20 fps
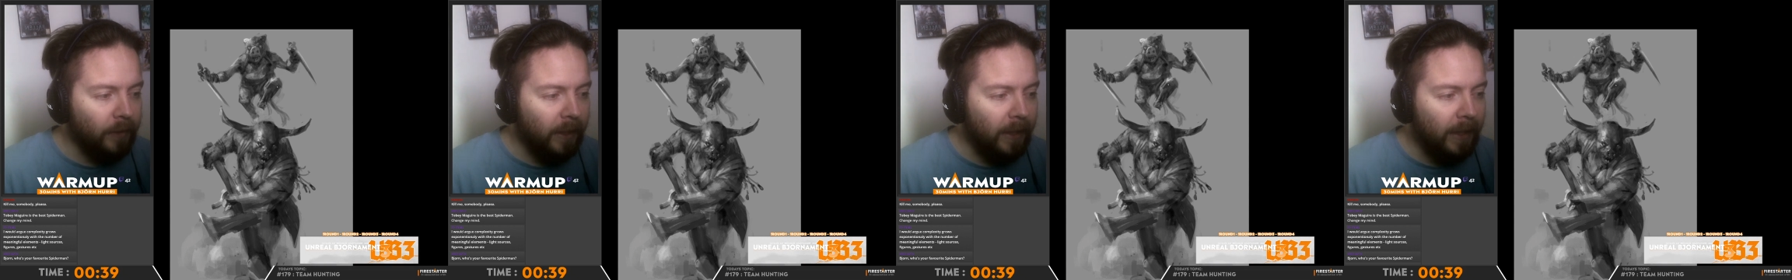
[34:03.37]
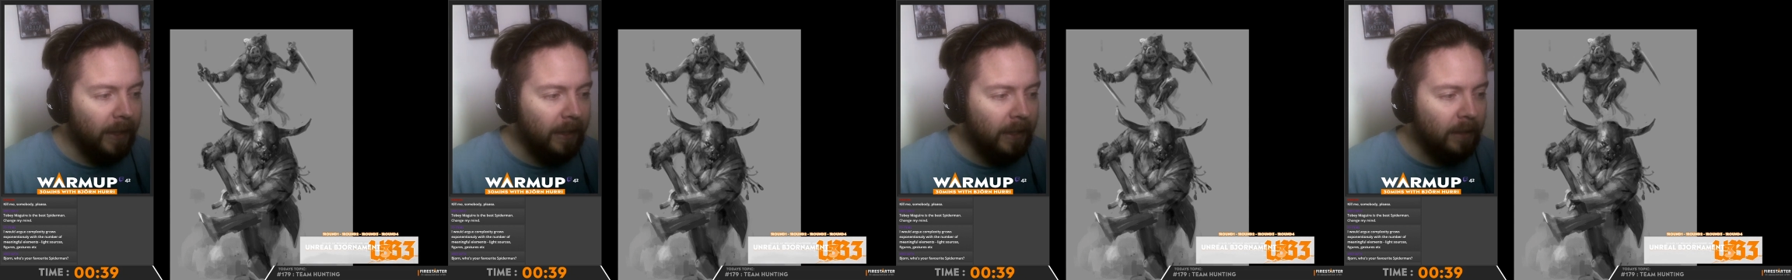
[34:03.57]

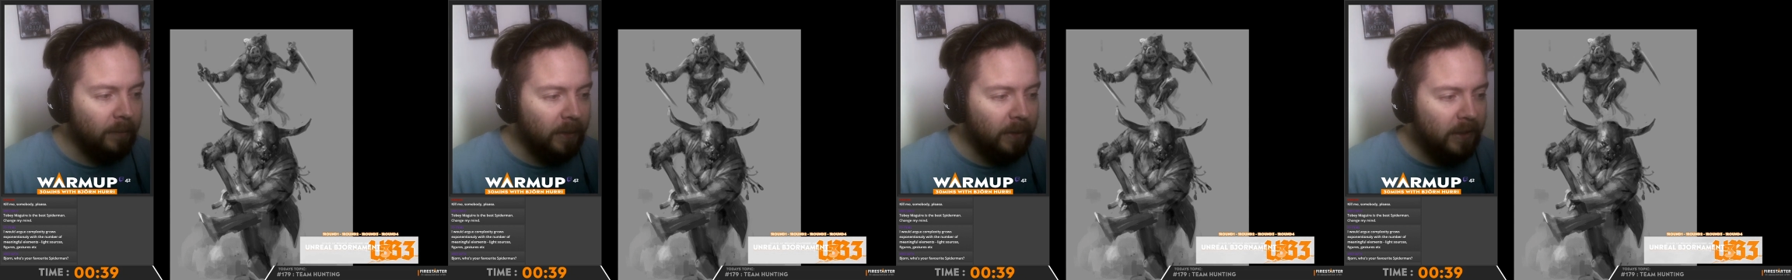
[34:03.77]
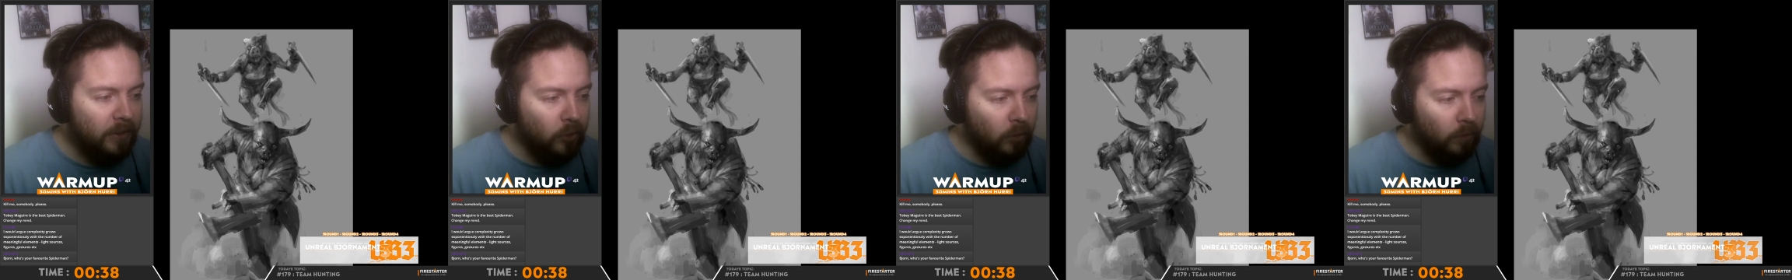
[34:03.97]

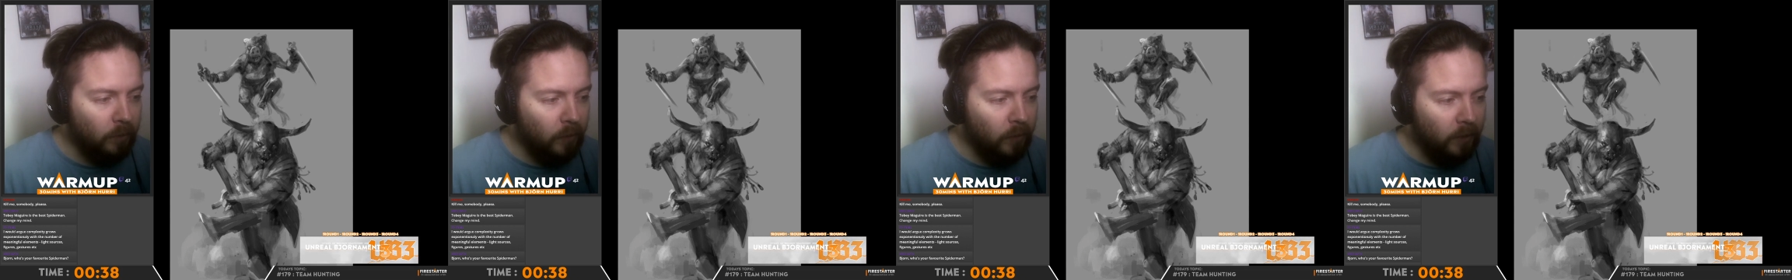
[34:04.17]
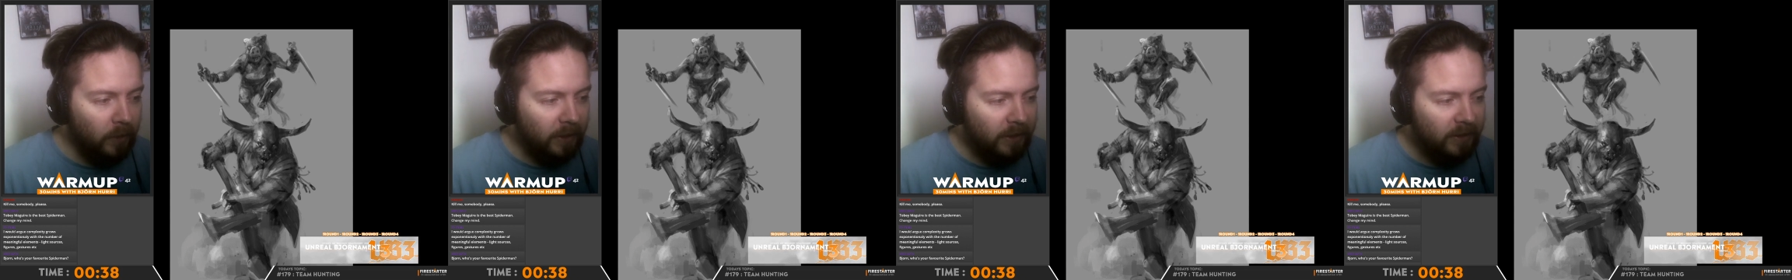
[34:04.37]
enemies are
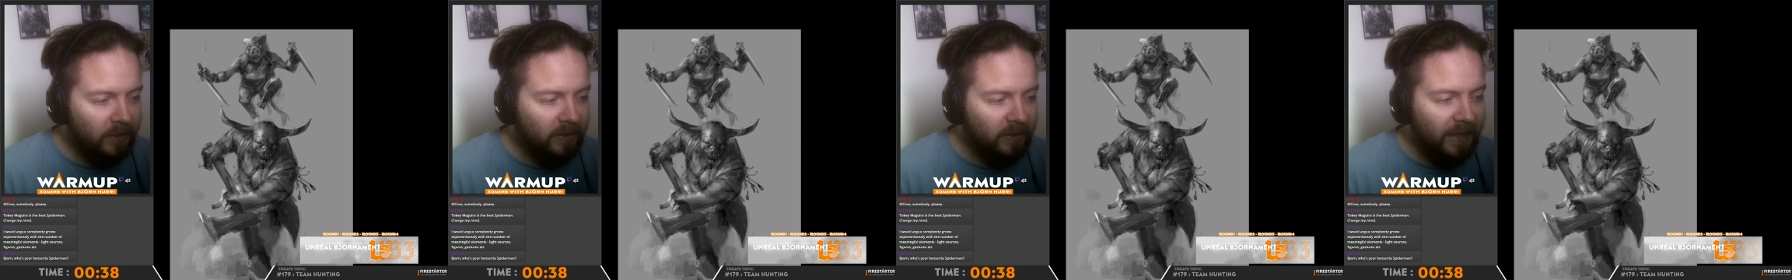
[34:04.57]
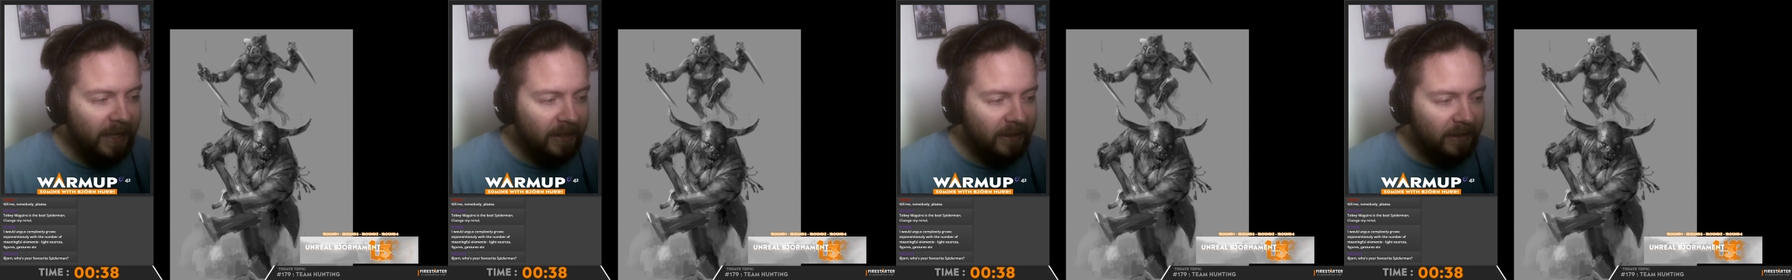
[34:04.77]
more or less
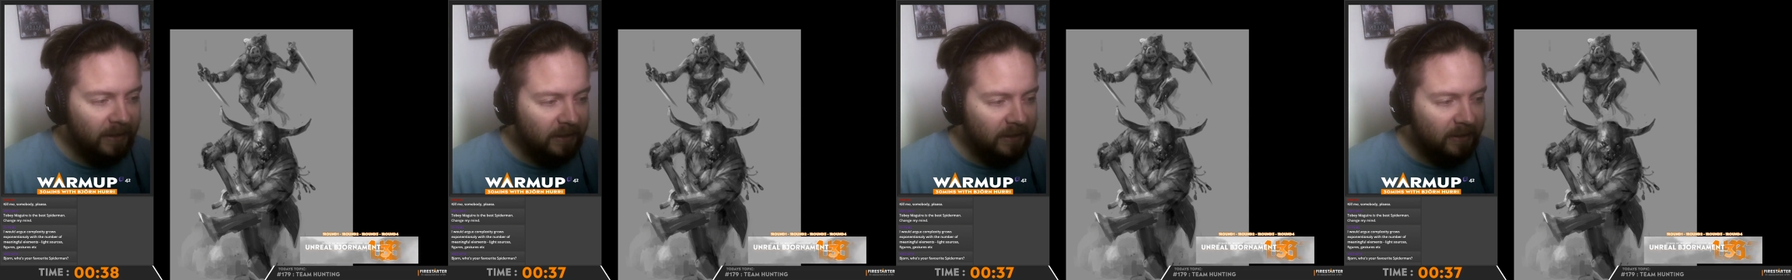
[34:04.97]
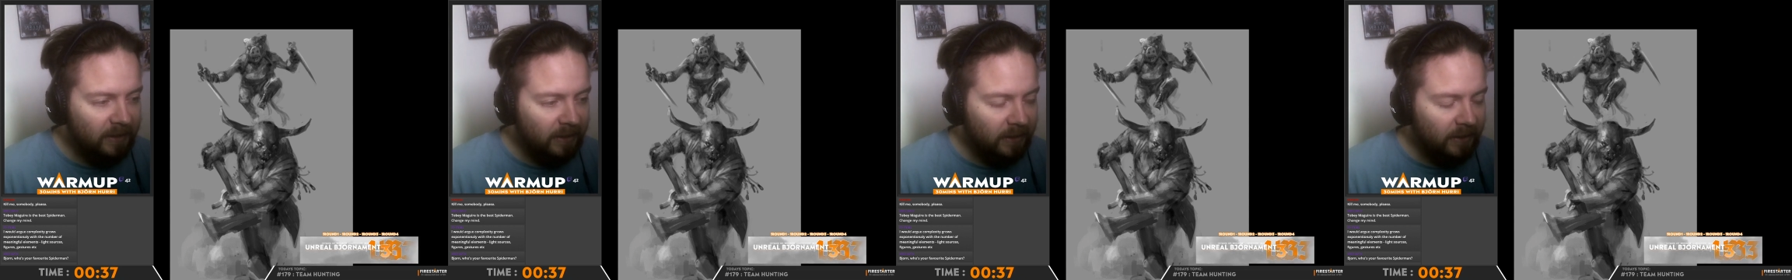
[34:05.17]
standing
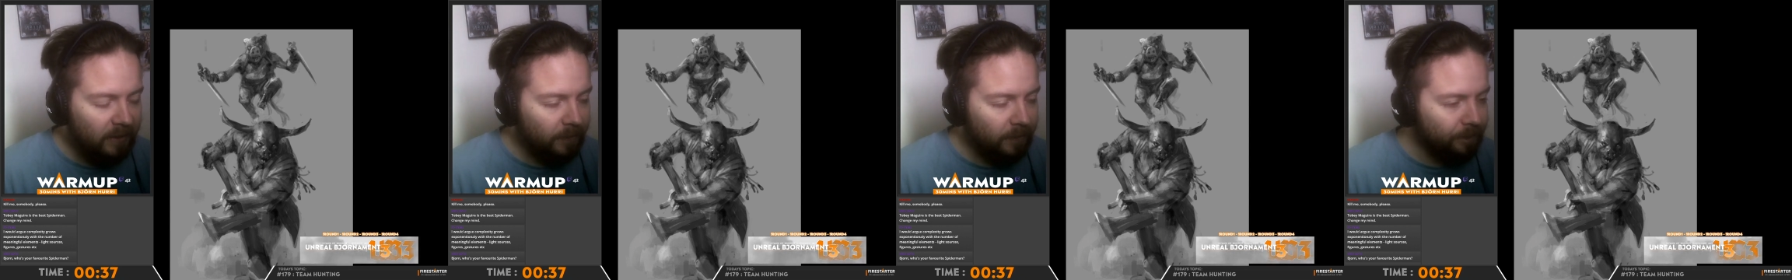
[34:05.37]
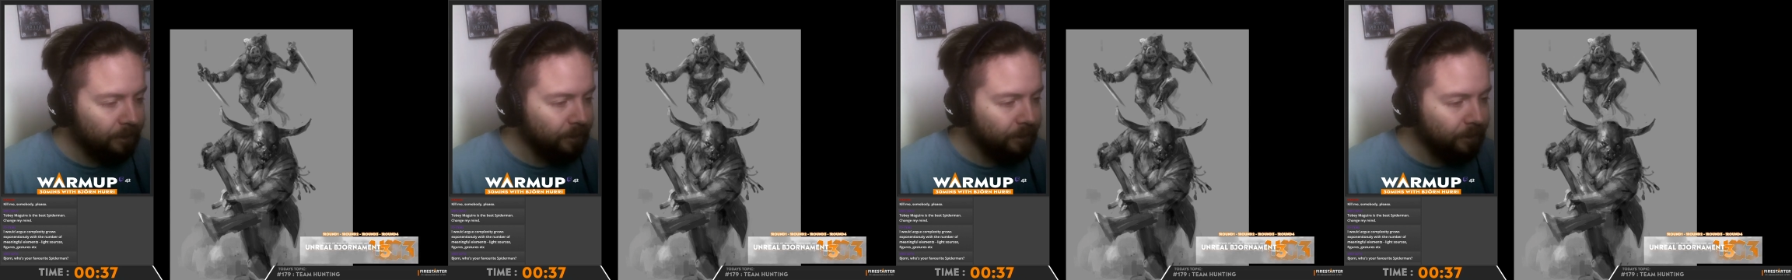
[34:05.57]
still.